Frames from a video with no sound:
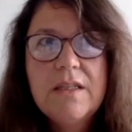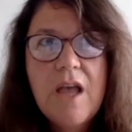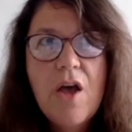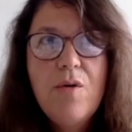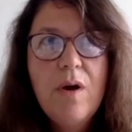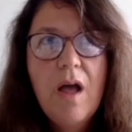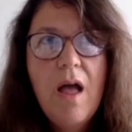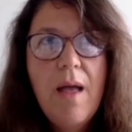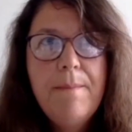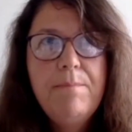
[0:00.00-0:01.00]
So
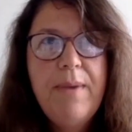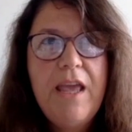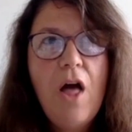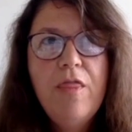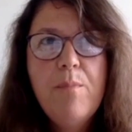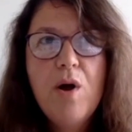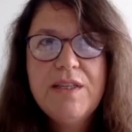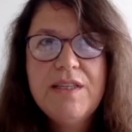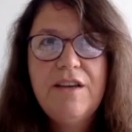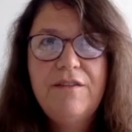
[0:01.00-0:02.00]
beyond the
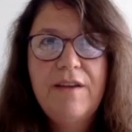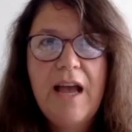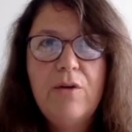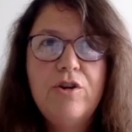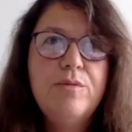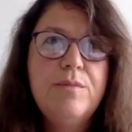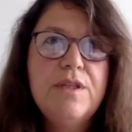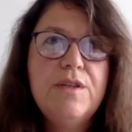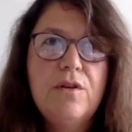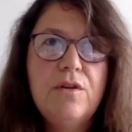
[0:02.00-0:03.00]
positive
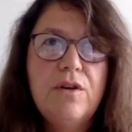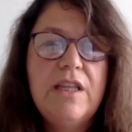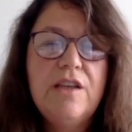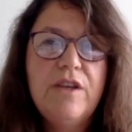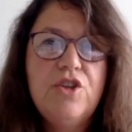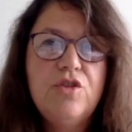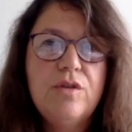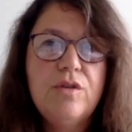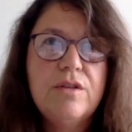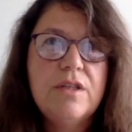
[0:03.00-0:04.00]
outcomes for
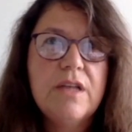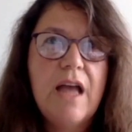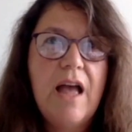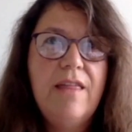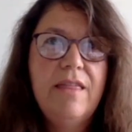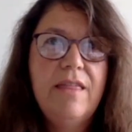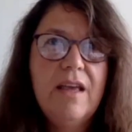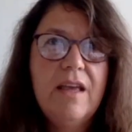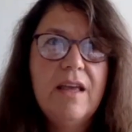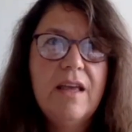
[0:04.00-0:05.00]
individuals, I
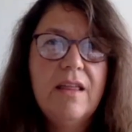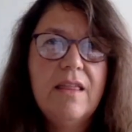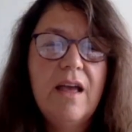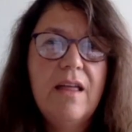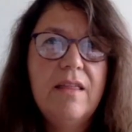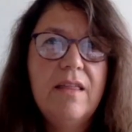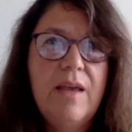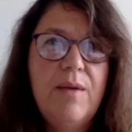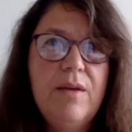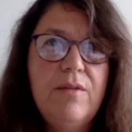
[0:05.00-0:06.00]
think that
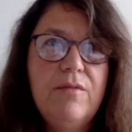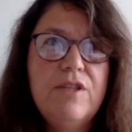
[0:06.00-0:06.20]
the